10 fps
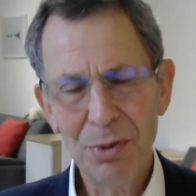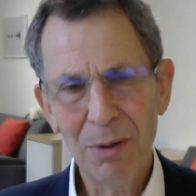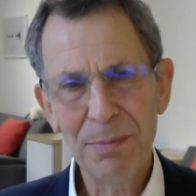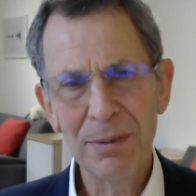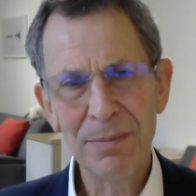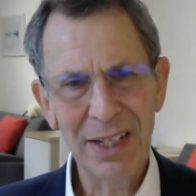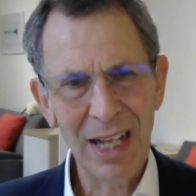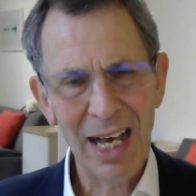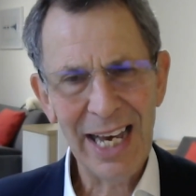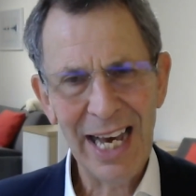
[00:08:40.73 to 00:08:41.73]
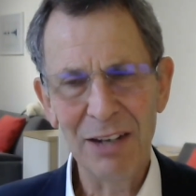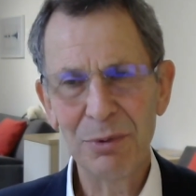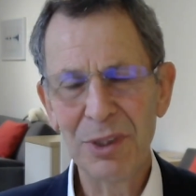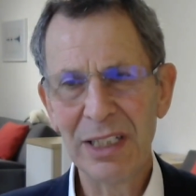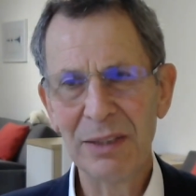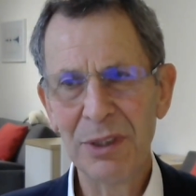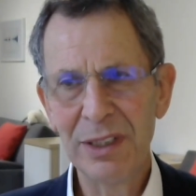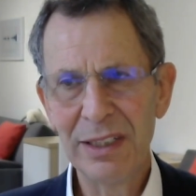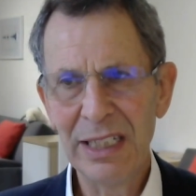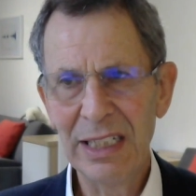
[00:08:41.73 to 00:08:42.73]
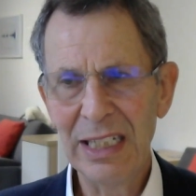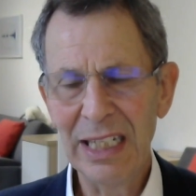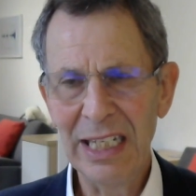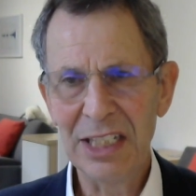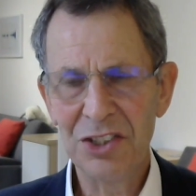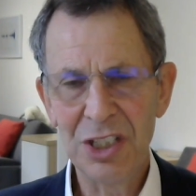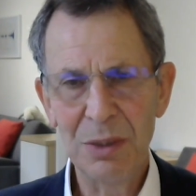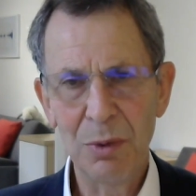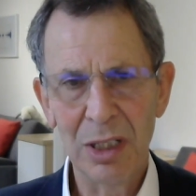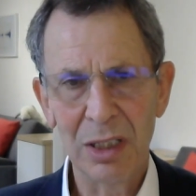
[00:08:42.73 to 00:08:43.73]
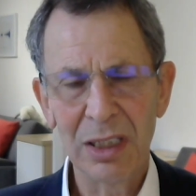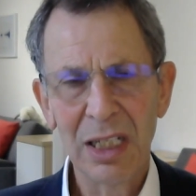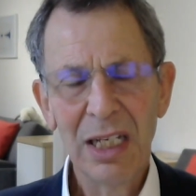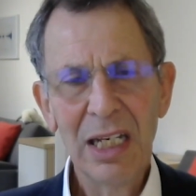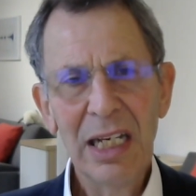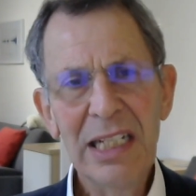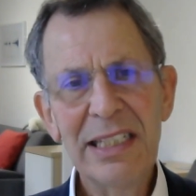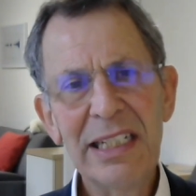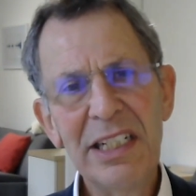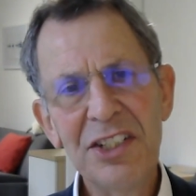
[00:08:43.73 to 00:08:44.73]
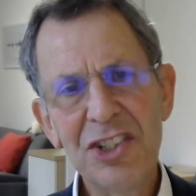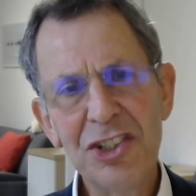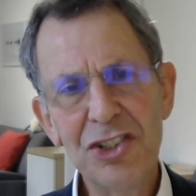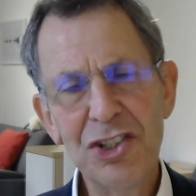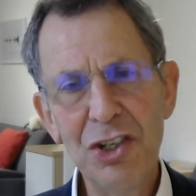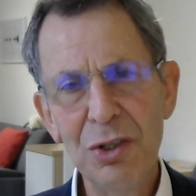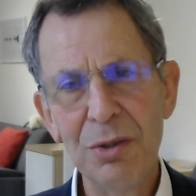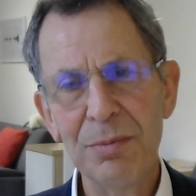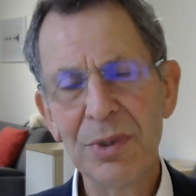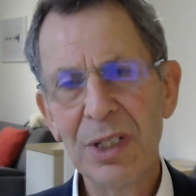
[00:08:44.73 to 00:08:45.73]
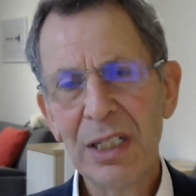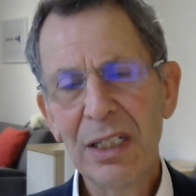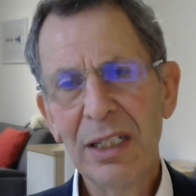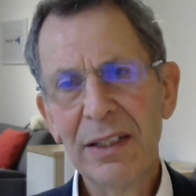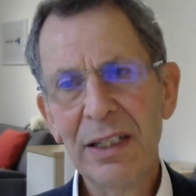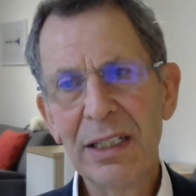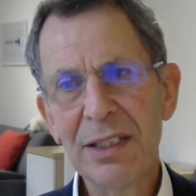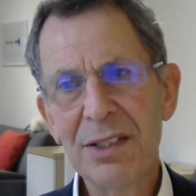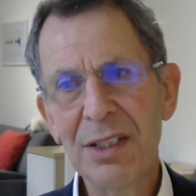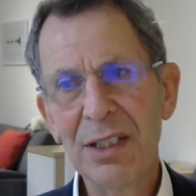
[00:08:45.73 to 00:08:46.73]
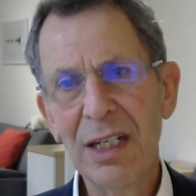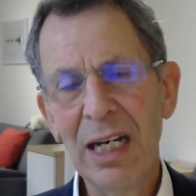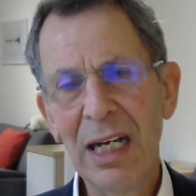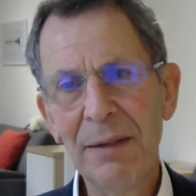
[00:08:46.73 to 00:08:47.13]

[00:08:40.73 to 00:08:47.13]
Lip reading: problem that I have with the ESG world is that it is assumed that